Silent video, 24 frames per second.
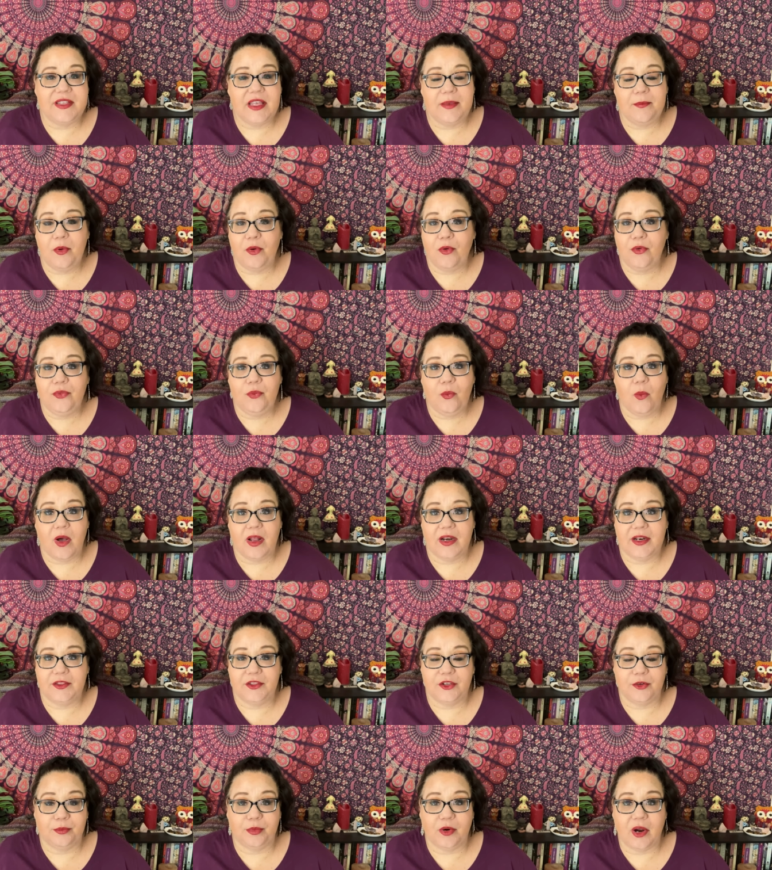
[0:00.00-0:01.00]
They both
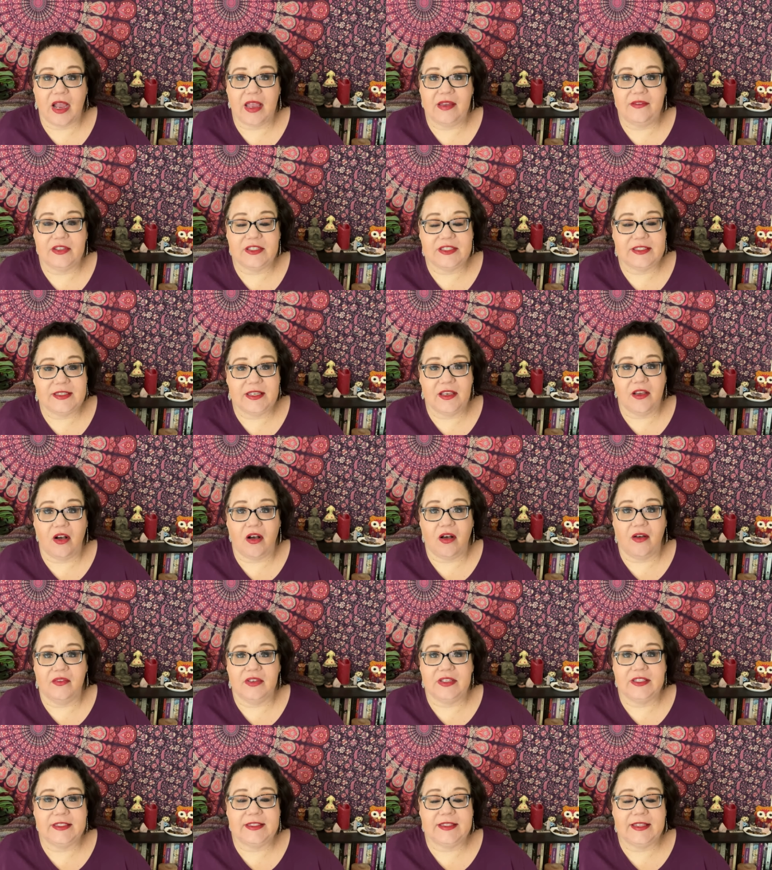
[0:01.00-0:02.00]
wanted their privacy,
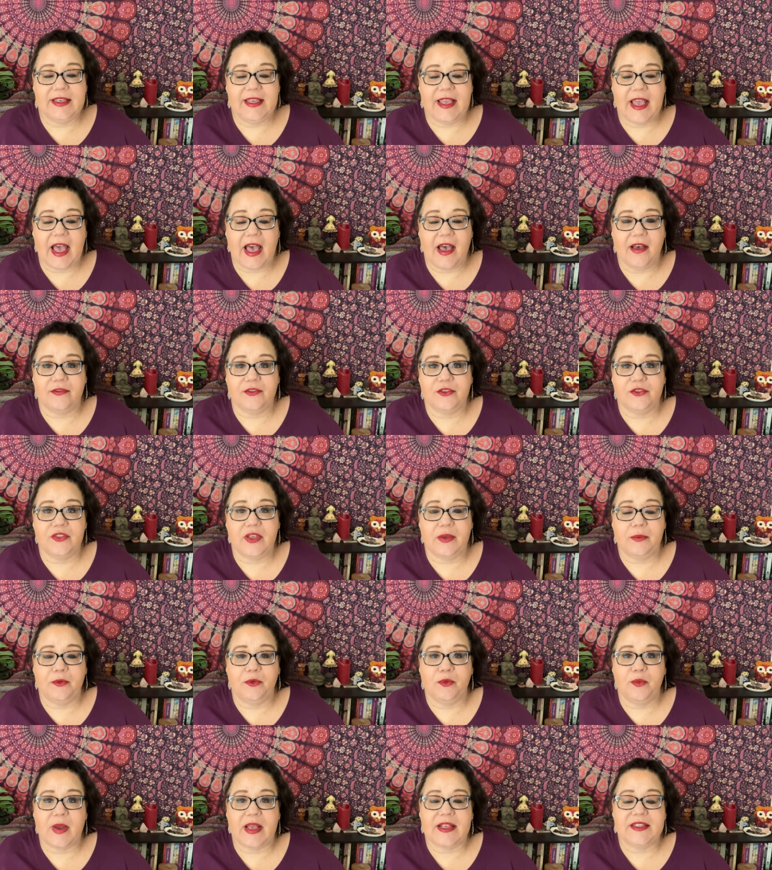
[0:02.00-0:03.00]
obviously, after they
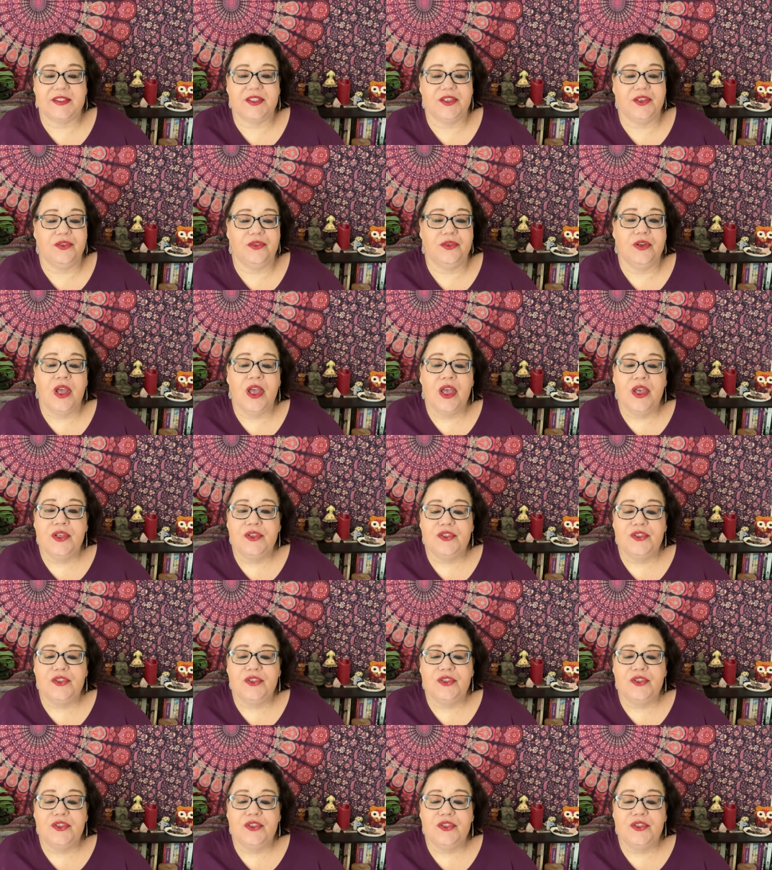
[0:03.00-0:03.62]
were rescued.